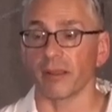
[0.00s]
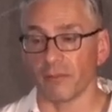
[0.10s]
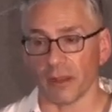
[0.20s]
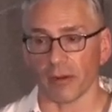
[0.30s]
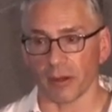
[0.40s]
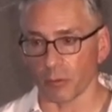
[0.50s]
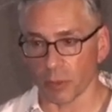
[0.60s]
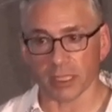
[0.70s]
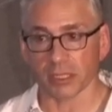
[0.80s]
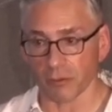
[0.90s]
very
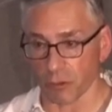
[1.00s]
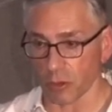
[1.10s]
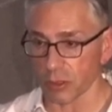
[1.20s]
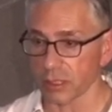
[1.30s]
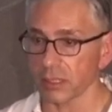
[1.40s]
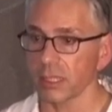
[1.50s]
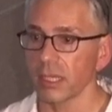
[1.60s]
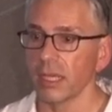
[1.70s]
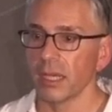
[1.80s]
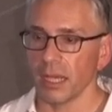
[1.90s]
risk averse
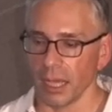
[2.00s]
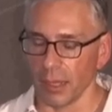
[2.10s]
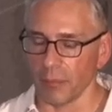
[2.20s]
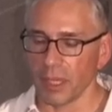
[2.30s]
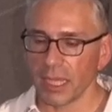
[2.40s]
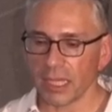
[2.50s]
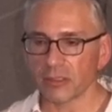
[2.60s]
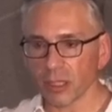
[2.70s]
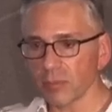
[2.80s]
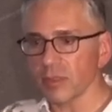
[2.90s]
um, in
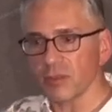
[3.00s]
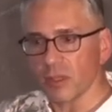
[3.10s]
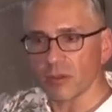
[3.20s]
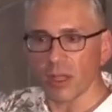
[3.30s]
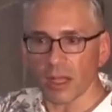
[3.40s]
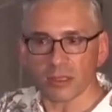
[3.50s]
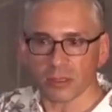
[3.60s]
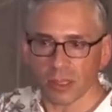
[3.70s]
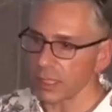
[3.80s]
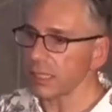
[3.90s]
terms of zero knowledge
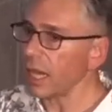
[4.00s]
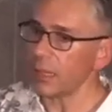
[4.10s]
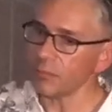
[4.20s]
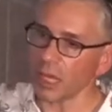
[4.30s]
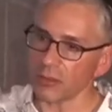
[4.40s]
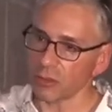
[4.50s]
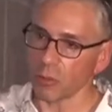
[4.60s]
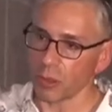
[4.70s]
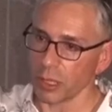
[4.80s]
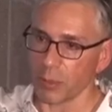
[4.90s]
circuits i'm not so
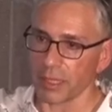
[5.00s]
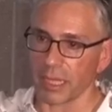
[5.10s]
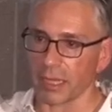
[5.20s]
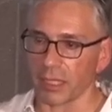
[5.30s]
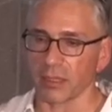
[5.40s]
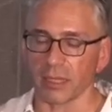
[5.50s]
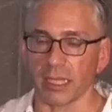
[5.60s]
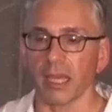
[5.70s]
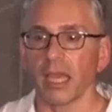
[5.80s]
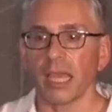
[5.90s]
worried about that like
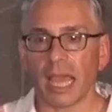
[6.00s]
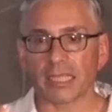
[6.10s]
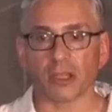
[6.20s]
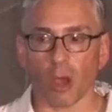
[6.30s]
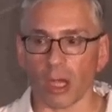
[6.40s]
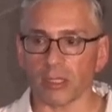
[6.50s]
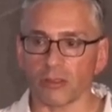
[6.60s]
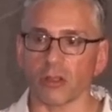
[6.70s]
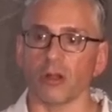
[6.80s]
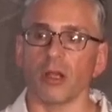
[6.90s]
like as an
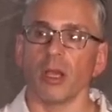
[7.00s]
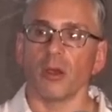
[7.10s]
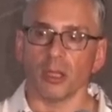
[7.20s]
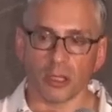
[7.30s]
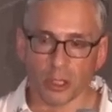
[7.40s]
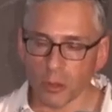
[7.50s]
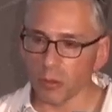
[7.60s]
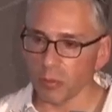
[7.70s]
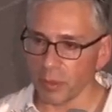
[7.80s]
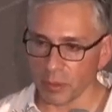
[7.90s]
auditor you
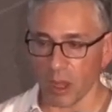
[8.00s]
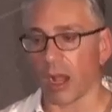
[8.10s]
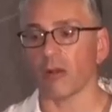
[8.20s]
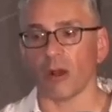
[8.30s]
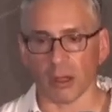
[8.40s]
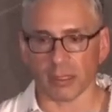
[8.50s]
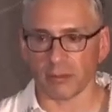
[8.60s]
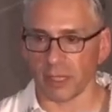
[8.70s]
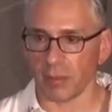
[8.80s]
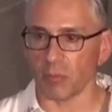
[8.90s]
will our audit
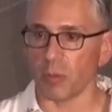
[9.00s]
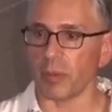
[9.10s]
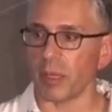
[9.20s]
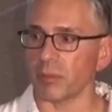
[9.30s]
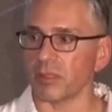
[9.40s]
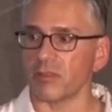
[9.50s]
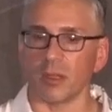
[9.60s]
team will be able to see